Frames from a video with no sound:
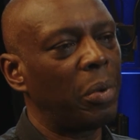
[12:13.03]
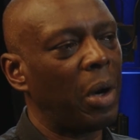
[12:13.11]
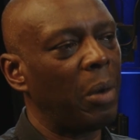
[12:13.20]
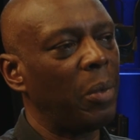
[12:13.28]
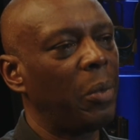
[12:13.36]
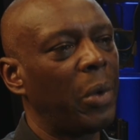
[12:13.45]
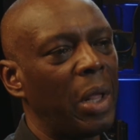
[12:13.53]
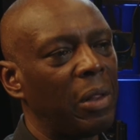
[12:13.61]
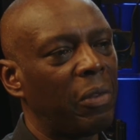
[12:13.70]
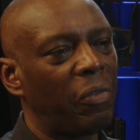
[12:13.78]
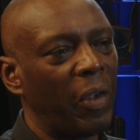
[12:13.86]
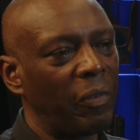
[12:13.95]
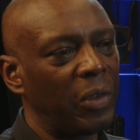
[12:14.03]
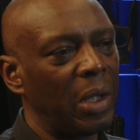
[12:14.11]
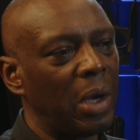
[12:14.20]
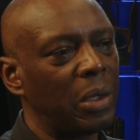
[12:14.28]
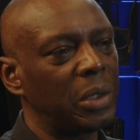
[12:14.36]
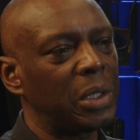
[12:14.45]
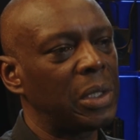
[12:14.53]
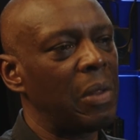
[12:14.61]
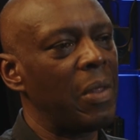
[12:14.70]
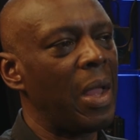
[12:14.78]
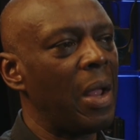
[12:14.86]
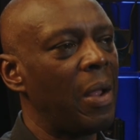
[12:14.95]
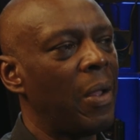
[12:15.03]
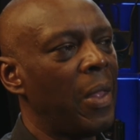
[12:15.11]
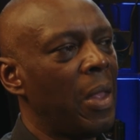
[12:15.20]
primary where there's 50 artists in there.